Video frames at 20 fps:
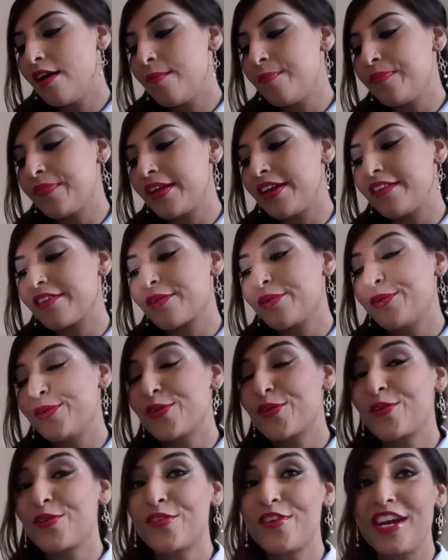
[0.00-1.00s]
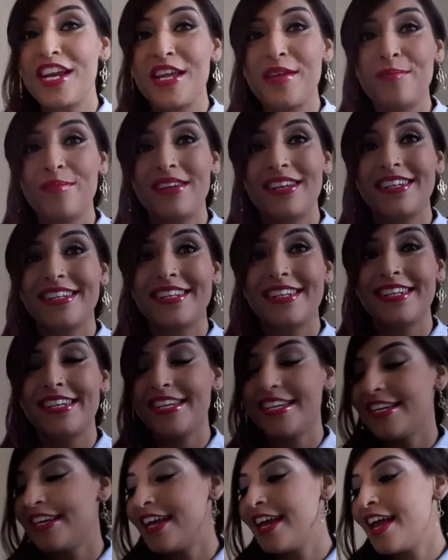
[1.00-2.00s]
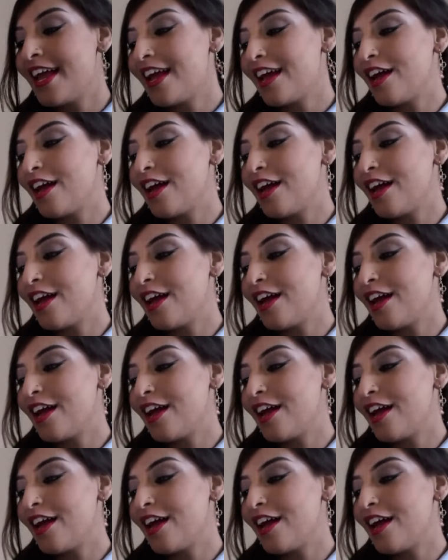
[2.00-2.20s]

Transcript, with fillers: um, and it's called cream tea